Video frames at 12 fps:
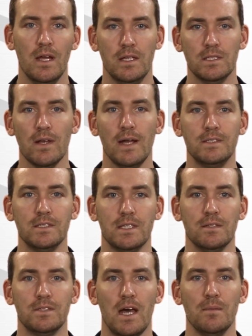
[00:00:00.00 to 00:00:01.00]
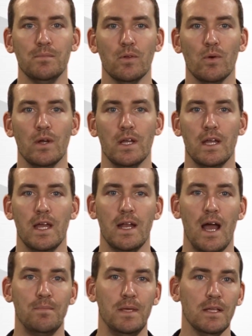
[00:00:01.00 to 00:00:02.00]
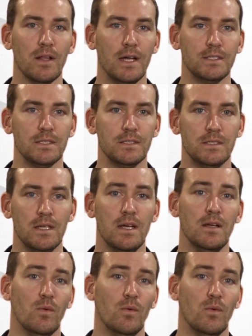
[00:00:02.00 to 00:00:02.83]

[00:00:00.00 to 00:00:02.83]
This license gives that employee an IP license,